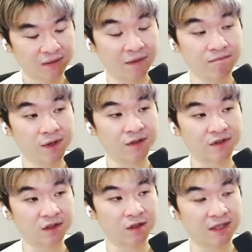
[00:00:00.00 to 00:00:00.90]
of
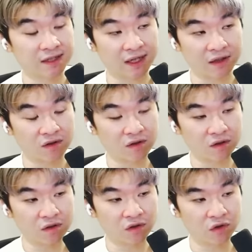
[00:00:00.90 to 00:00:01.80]
mother's cooking that
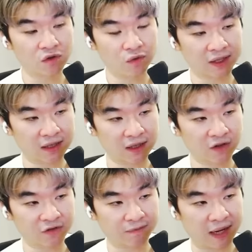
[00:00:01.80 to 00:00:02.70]
you really
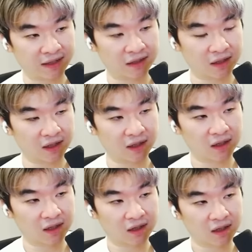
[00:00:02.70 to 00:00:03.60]
loved back in the day.
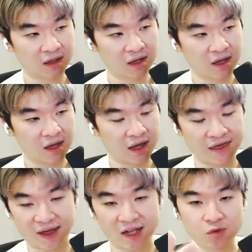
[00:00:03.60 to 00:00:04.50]

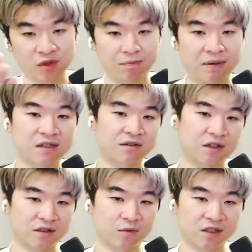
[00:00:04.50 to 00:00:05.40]
That's what the pizza
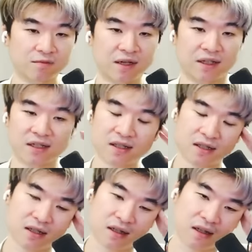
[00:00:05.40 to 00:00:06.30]
sauce was, man. That's